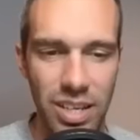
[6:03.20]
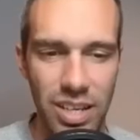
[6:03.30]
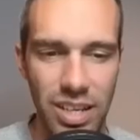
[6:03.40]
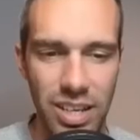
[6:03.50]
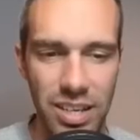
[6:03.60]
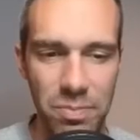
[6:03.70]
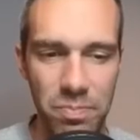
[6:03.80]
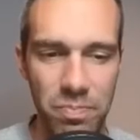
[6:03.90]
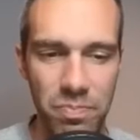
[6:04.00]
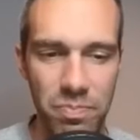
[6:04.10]

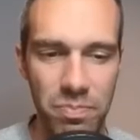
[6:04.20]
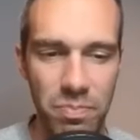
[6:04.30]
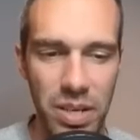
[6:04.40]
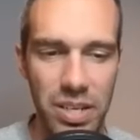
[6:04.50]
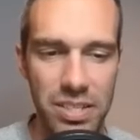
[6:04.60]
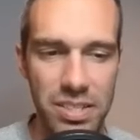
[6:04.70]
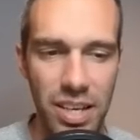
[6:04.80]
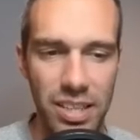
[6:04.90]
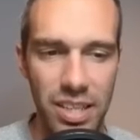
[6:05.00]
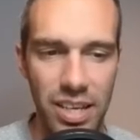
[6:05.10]
but it is
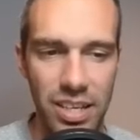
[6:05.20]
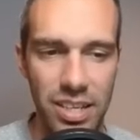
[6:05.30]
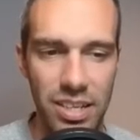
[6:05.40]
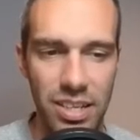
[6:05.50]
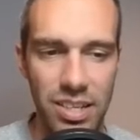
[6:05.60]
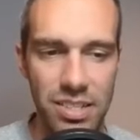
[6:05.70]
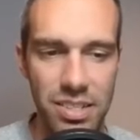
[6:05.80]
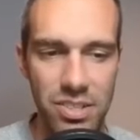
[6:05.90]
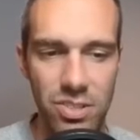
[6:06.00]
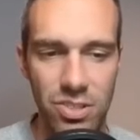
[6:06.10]
saying like
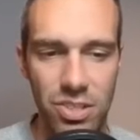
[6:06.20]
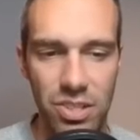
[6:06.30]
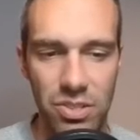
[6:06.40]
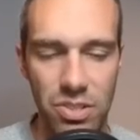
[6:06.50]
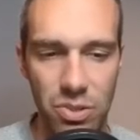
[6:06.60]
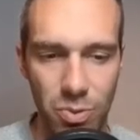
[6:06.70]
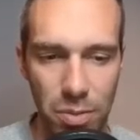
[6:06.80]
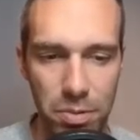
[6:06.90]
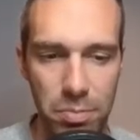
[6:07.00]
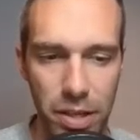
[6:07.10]
Sneasler is going to lose to
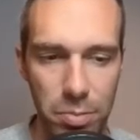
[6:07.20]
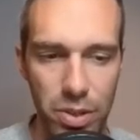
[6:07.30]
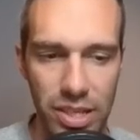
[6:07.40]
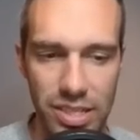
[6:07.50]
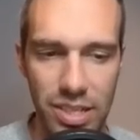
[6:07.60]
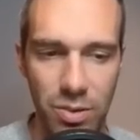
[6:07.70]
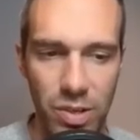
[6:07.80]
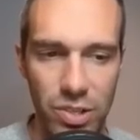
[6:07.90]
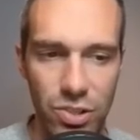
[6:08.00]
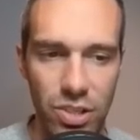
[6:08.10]
Swampert, Pelipper, Lickitung,
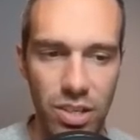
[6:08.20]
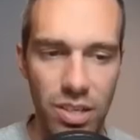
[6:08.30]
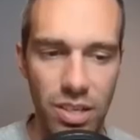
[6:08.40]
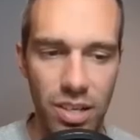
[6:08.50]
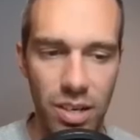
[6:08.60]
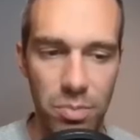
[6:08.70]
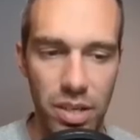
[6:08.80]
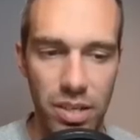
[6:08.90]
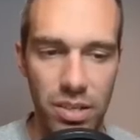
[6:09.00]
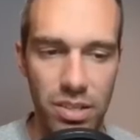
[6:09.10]
which
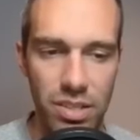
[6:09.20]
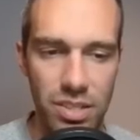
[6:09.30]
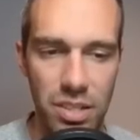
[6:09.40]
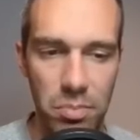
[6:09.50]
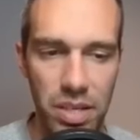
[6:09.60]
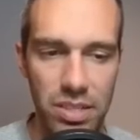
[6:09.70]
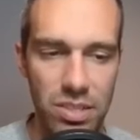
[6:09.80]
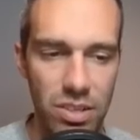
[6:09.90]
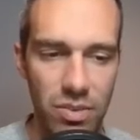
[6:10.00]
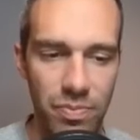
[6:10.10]
Umbreon is going to beat.
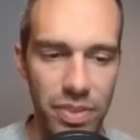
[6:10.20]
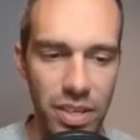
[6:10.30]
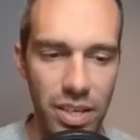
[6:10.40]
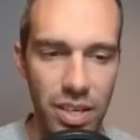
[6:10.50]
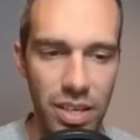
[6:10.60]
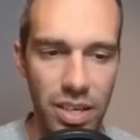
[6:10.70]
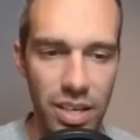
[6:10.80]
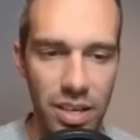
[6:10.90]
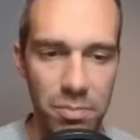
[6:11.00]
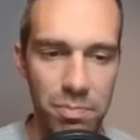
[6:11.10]
So
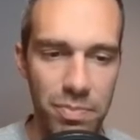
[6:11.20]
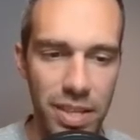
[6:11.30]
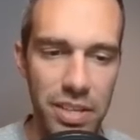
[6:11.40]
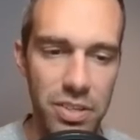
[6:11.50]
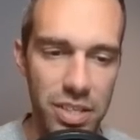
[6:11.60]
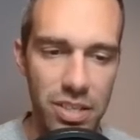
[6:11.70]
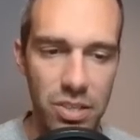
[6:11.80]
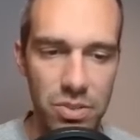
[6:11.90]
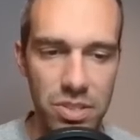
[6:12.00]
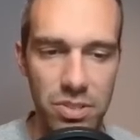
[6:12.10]
then you're going to
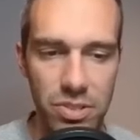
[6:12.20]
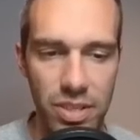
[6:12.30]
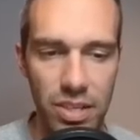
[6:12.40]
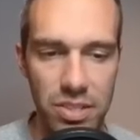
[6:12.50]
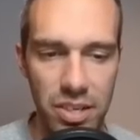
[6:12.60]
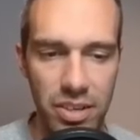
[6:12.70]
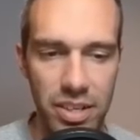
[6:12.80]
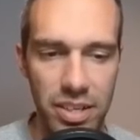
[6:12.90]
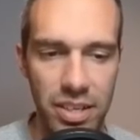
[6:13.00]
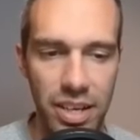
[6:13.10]
lose to
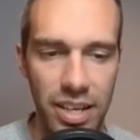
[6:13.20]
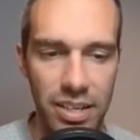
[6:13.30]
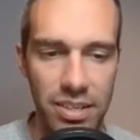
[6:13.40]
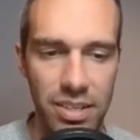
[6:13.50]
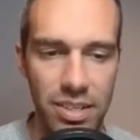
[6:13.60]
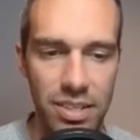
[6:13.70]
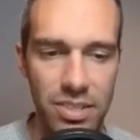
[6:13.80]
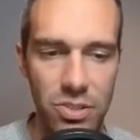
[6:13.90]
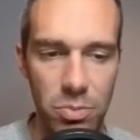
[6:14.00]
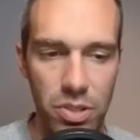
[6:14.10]
Altaria and
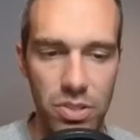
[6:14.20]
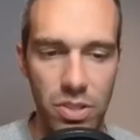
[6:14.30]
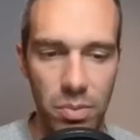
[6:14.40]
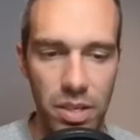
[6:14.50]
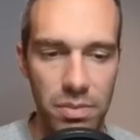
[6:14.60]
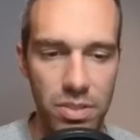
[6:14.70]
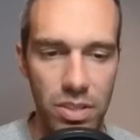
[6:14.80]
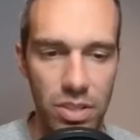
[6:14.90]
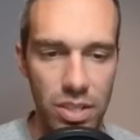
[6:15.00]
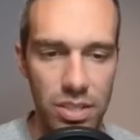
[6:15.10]
Azumarill. So I'm guessing
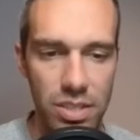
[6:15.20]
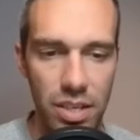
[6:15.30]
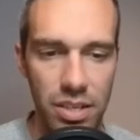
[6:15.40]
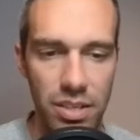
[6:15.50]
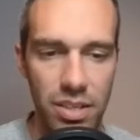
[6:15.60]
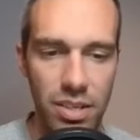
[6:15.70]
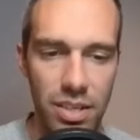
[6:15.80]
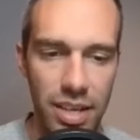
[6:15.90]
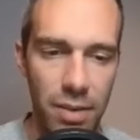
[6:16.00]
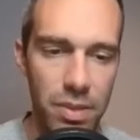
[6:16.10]
they're going to say,
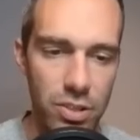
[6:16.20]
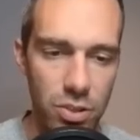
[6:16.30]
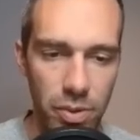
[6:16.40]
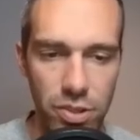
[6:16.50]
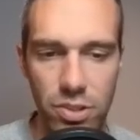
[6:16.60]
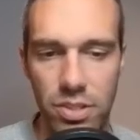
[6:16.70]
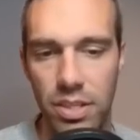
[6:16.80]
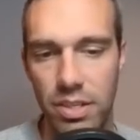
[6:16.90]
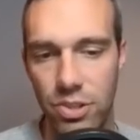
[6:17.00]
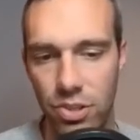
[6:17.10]
yeah, there's your
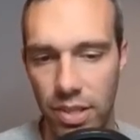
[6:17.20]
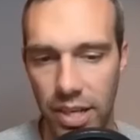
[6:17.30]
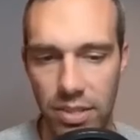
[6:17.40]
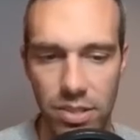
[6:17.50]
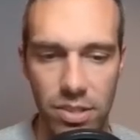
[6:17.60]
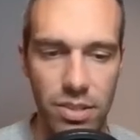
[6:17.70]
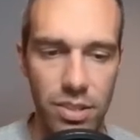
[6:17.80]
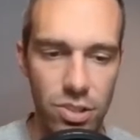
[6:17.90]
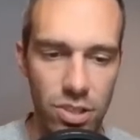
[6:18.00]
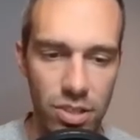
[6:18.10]
Registeel, there's your Lantern,
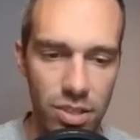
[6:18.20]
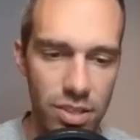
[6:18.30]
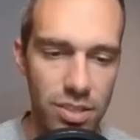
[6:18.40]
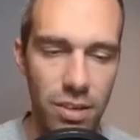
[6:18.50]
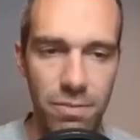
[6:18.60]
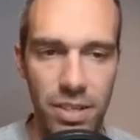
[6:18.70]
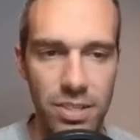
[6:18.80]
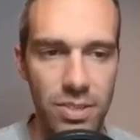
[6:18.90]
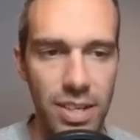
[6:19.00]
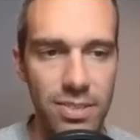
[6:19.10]
there's your
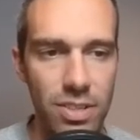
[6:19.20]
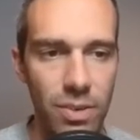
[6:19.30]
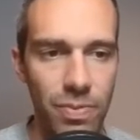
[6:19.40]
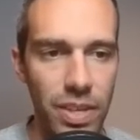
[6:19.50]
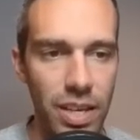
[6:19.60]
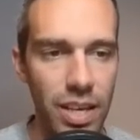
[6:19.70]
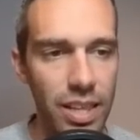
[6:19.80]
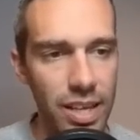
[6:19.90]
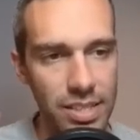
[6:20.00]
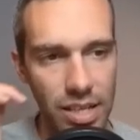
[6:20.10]
Stunfisk, right? So
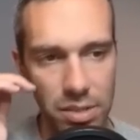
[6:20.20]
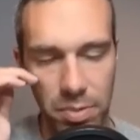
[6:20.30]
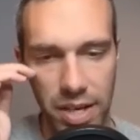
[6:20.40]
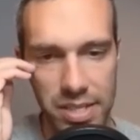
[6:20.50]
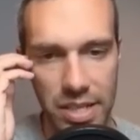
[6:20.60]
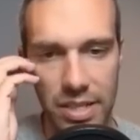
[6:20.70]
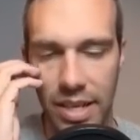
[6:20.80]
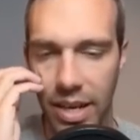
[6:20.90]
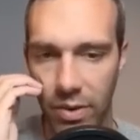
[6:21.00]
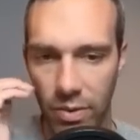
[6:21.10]
that's not surprising
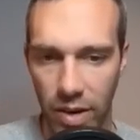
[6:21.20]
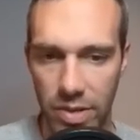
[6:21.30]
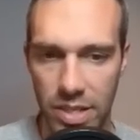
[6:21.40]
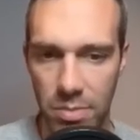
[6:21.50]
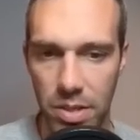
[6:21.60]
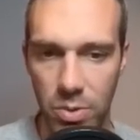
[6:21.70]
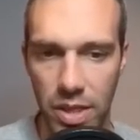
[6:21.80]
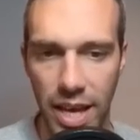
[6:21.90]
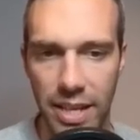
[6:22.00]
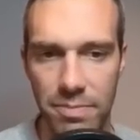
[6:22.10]
how I would team build with
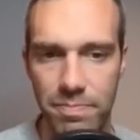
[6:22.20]
that.